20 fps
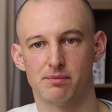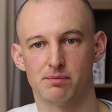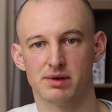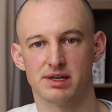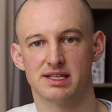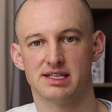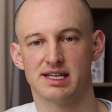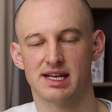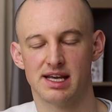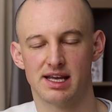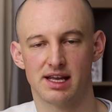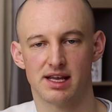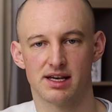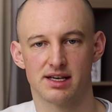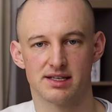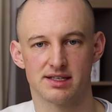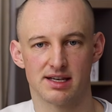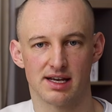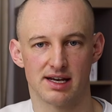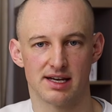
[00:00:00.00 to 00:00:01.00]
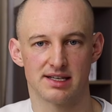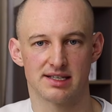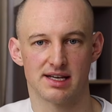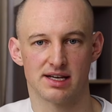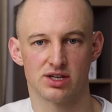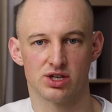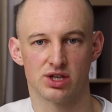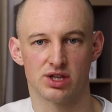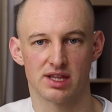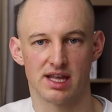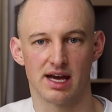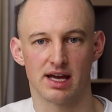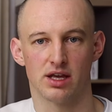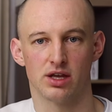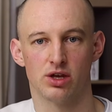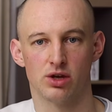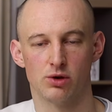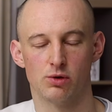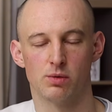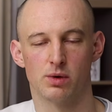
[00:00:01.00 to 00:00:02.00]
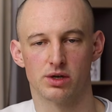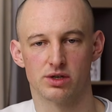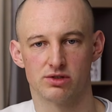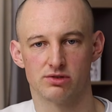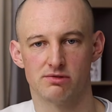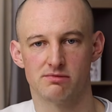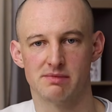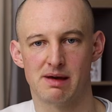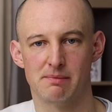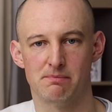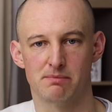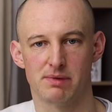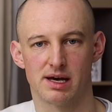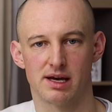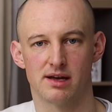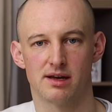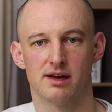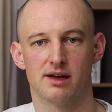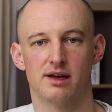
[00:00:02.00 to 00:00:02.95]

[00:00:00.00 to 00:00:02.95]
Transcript: particular study session that you want to remember.